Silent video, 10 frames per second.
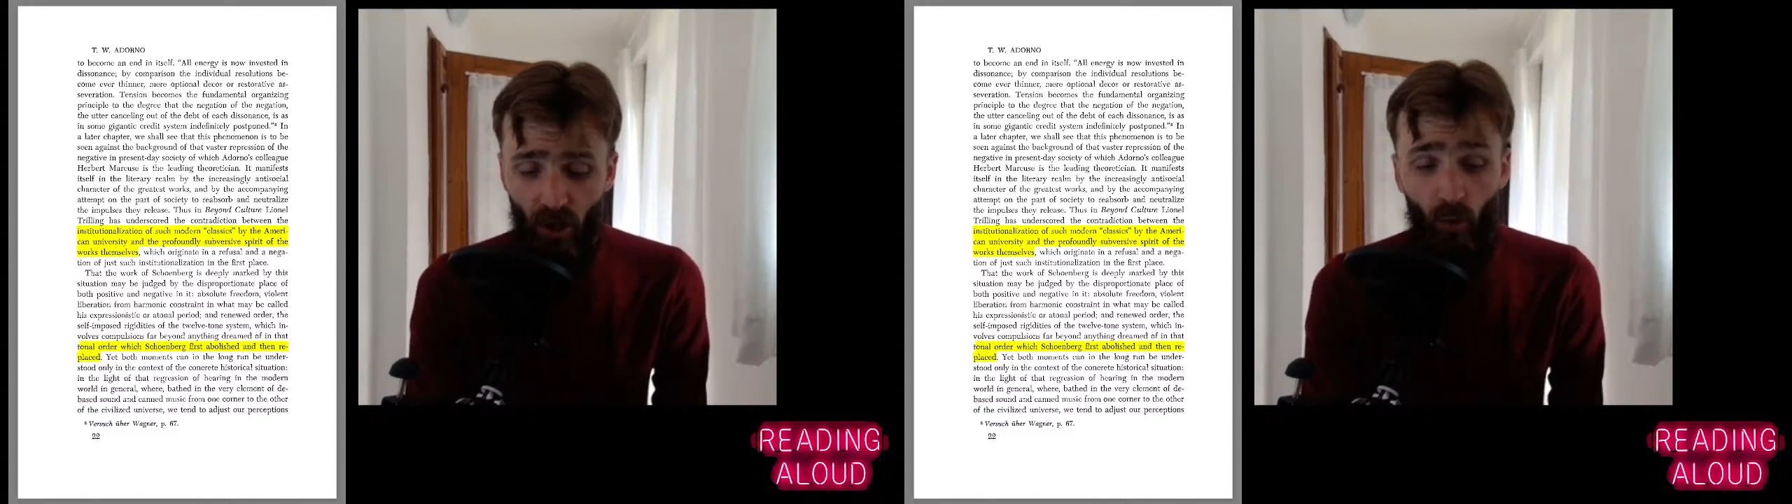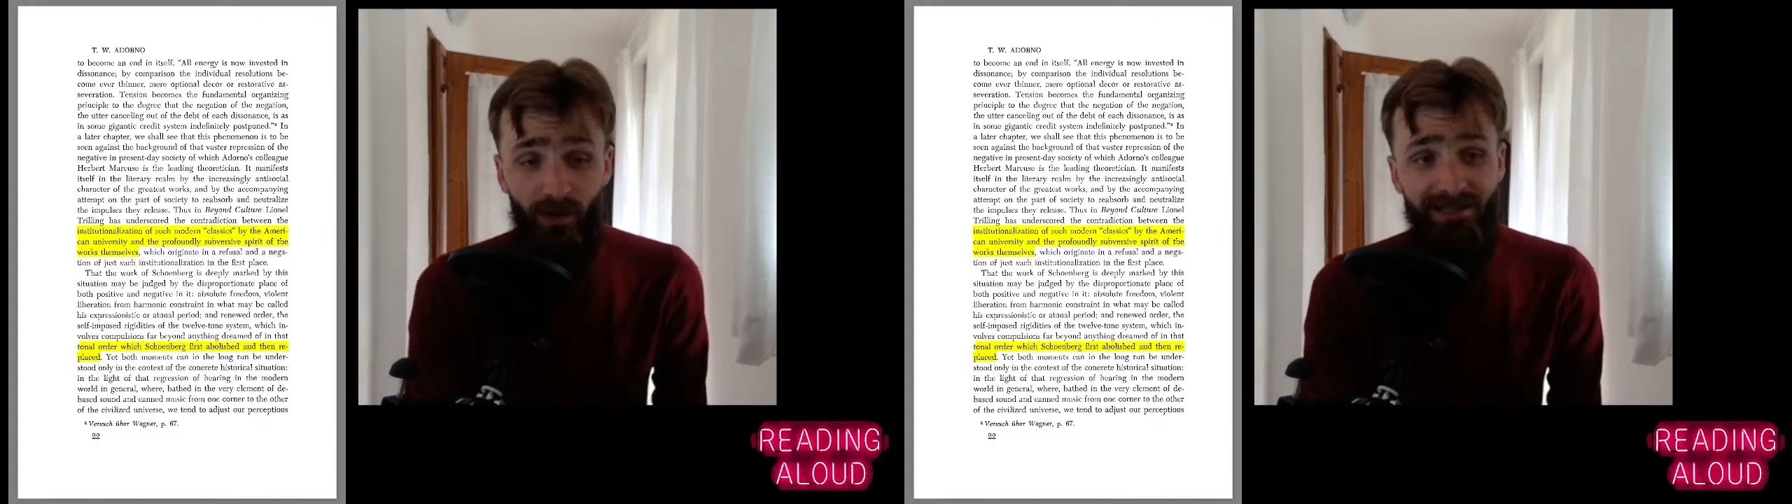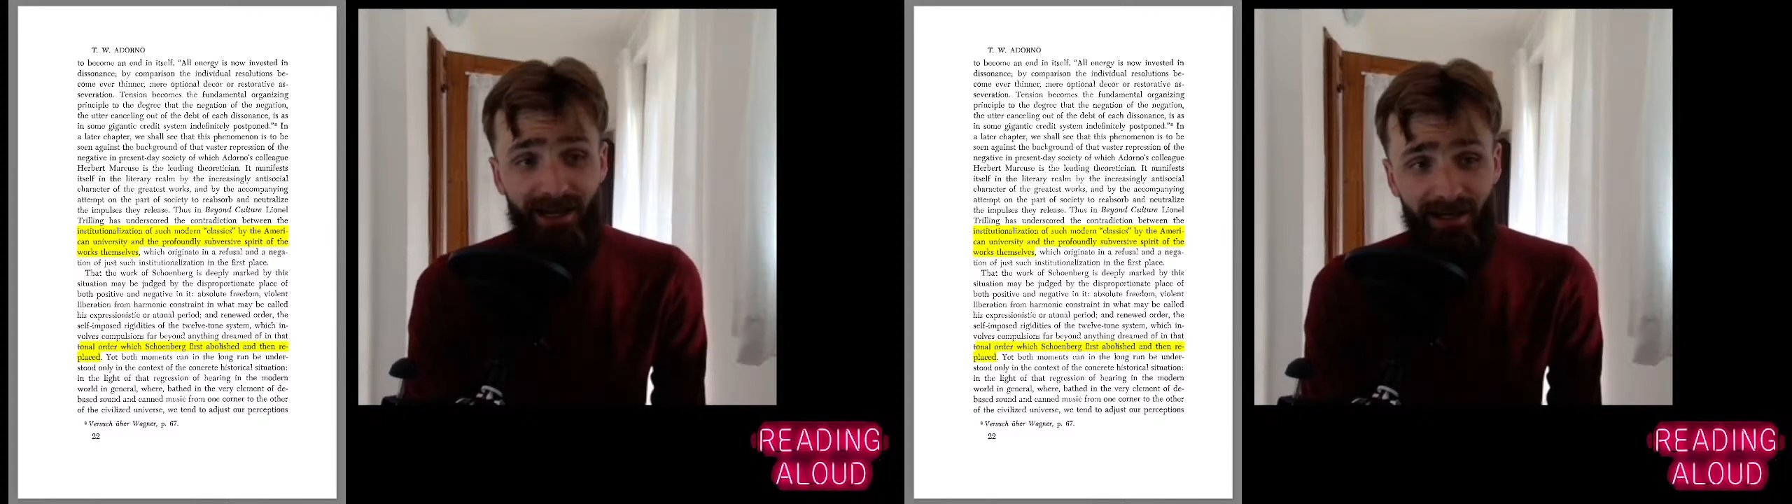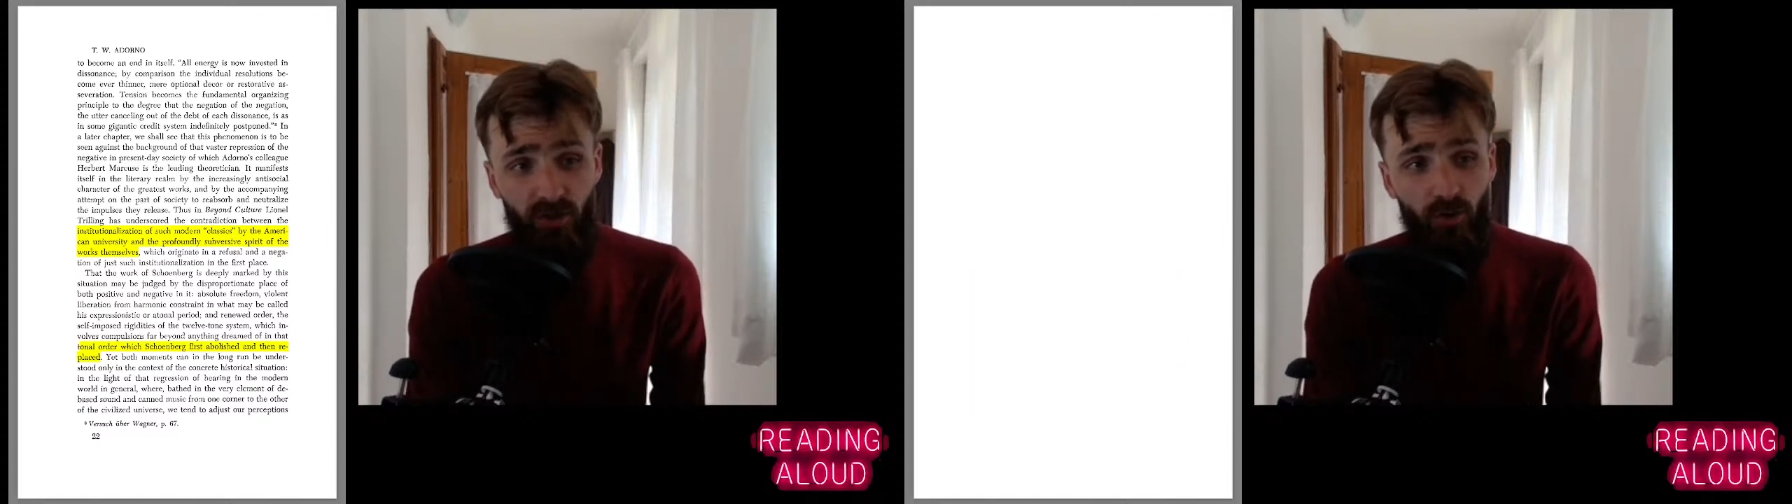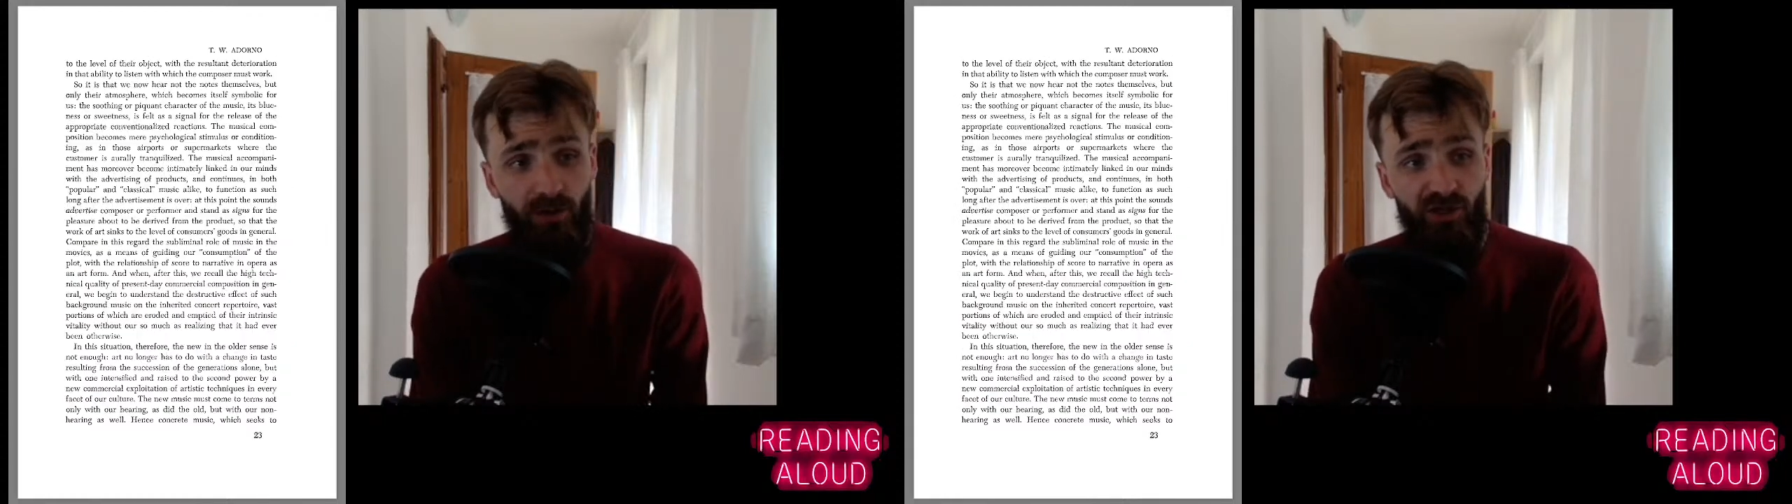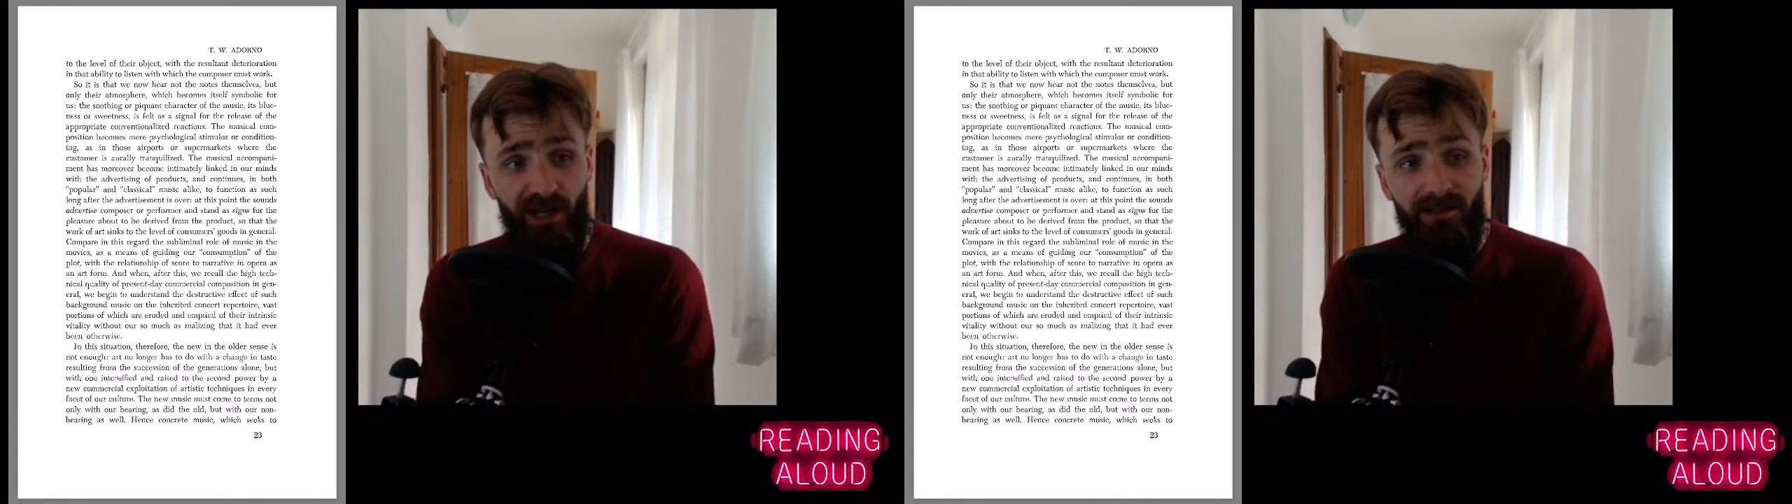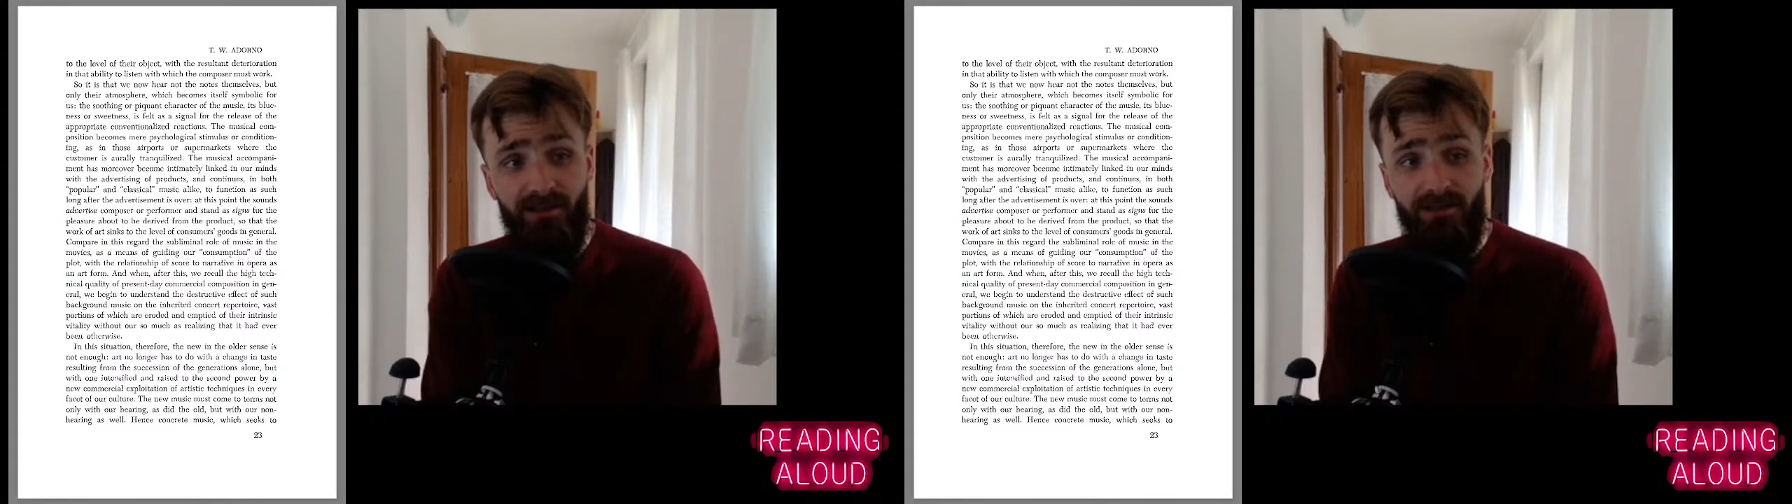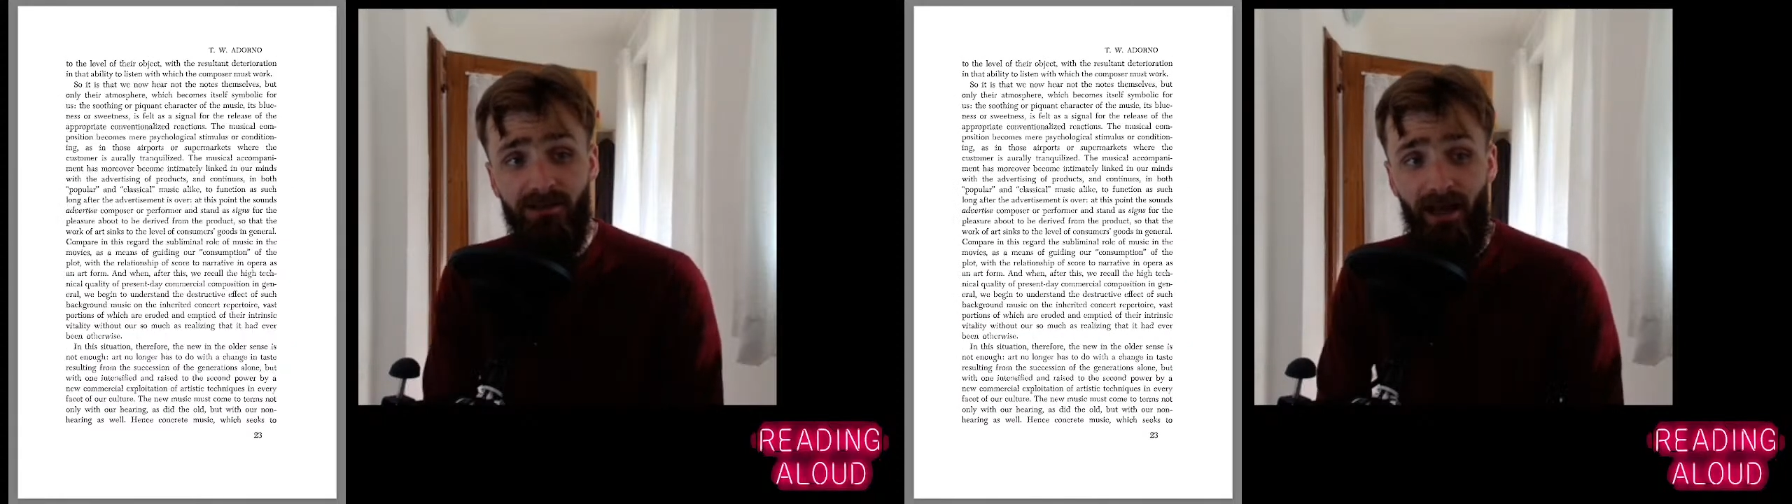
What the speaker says: we tend to adjust